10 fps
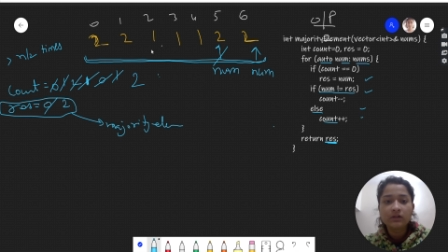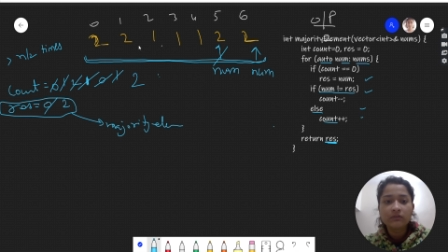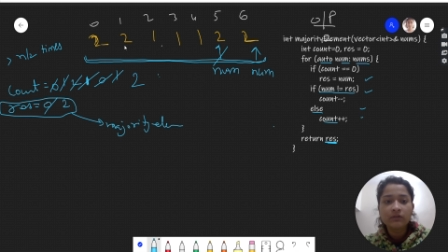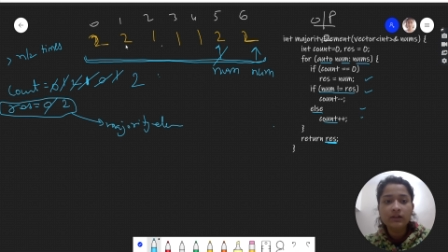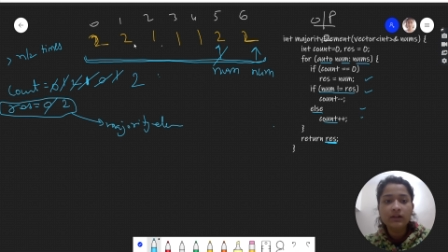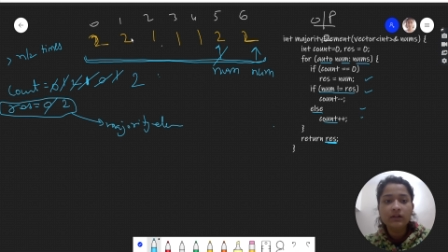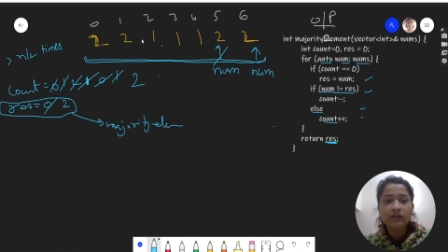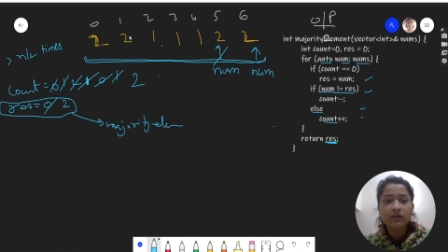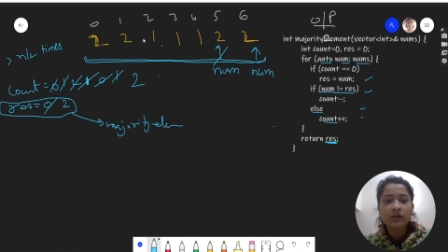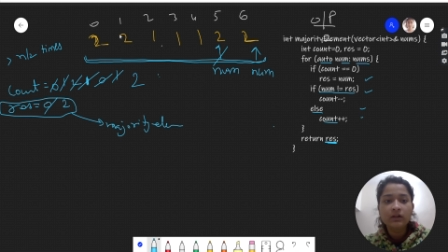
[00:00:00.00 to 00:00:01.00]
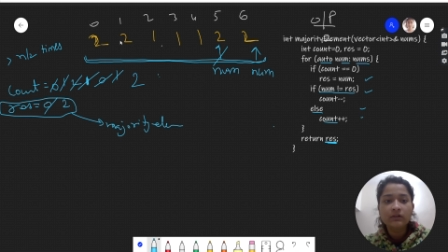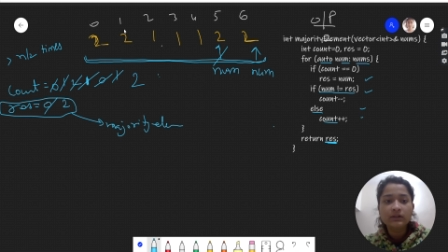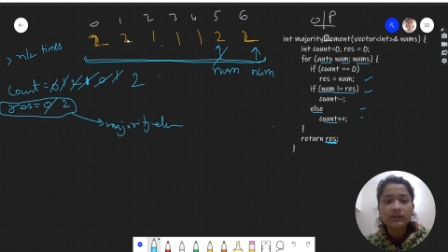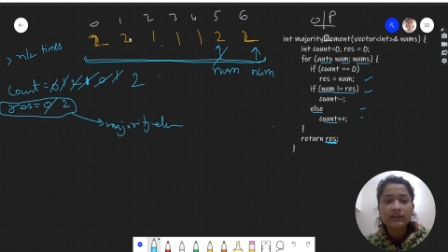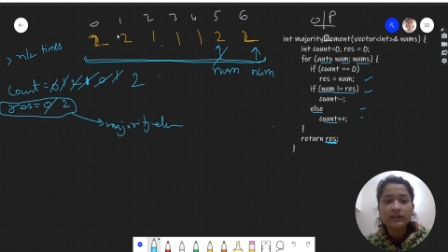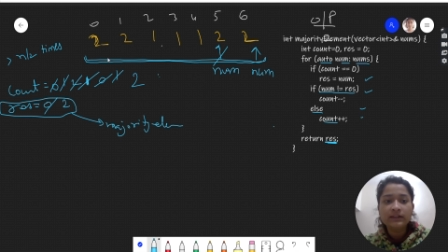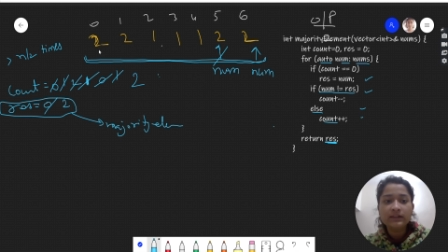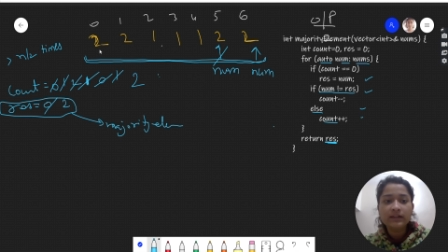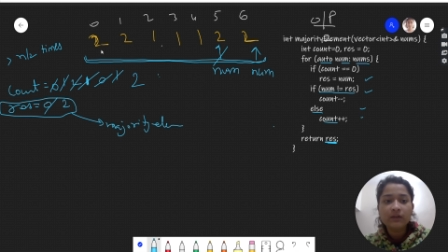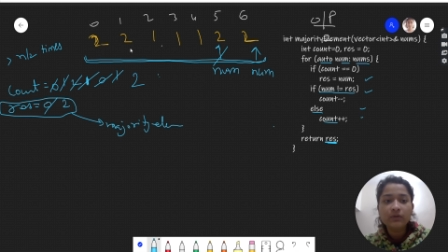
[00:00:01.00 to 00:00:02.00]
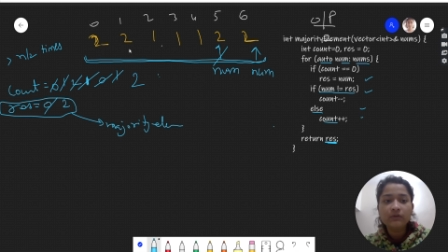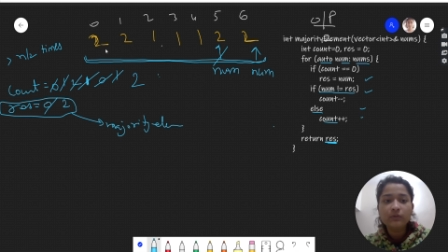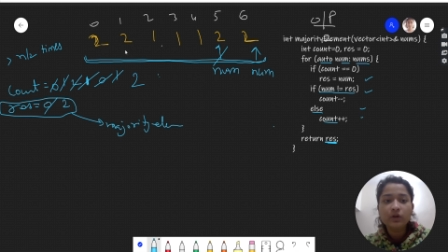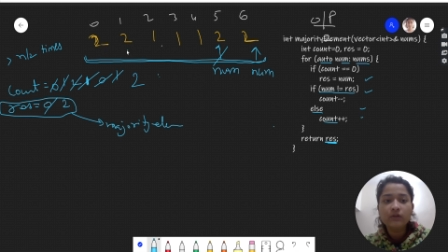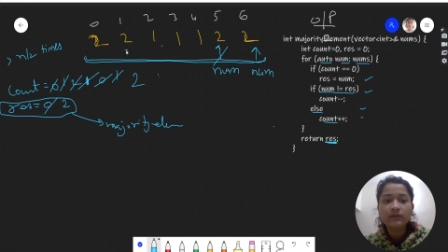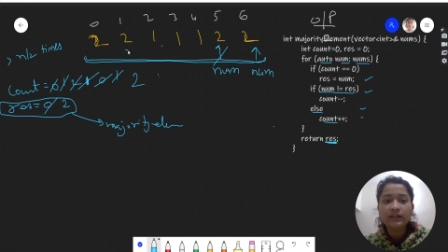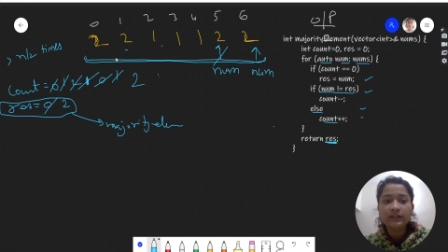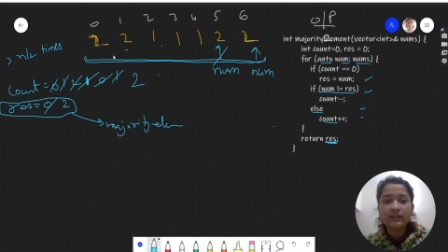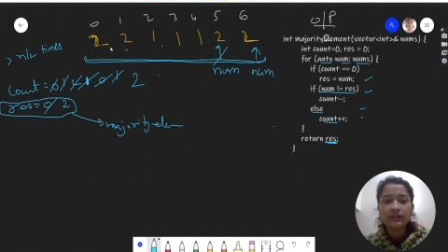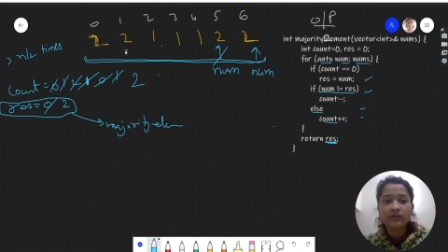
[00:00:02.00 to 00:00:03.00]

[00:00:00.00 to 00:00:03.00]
will, see, this count will be always greater.